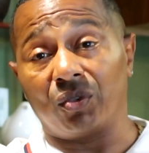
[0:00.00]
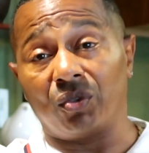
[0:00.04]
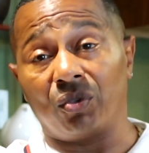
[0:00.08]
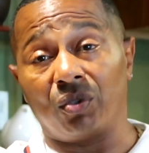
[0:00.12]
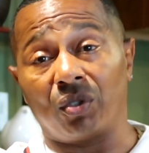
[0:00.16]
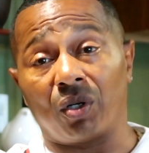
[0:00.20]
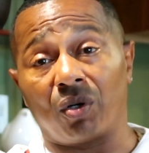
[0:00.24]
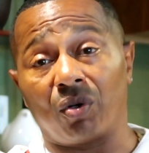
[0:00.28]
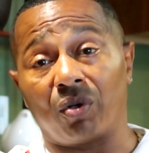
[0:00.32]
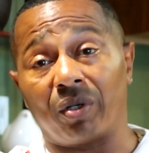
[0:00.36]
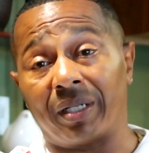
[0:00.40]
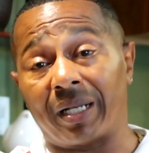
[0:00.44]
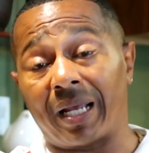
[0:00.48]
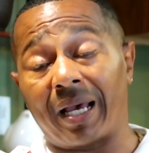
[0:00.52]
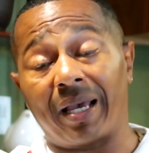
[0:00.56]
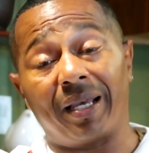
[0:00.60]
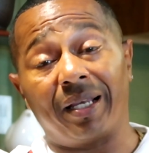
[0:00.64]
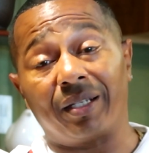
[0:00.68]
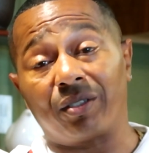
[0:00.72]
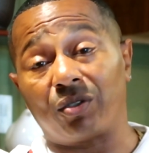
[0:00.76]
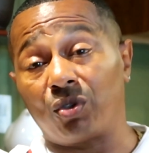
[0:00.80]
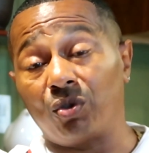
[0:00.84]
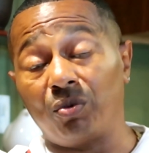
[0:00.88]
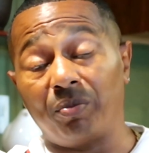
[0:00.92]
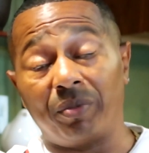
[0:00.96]
You know, and I
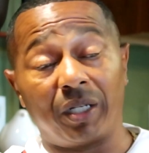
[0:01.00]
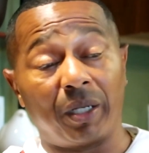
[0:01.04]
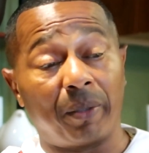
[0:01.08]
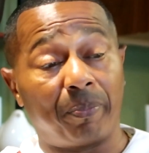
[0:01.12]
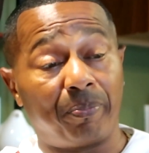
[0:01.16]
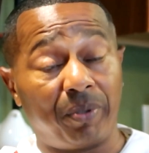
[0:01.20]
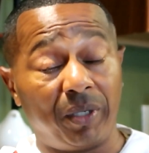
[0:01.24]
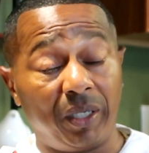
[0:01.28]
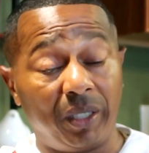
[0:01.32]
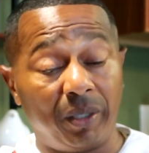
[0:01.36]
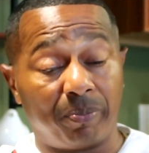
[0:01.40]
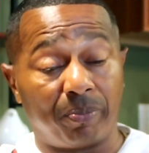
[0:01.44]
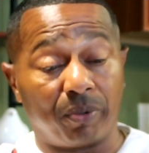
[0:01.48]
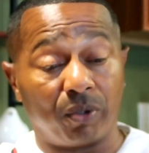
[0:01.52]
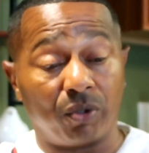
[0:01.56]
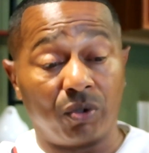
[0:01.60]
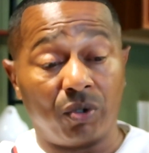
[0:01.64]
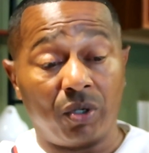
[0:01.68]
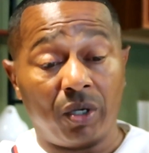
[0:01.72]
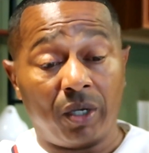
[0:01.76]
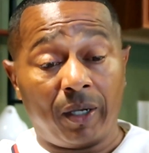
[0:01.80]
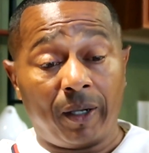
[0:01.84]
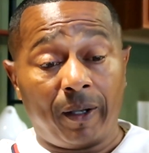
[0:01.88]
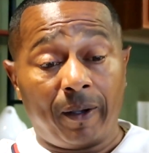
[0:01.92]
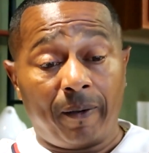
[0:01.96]
had too many people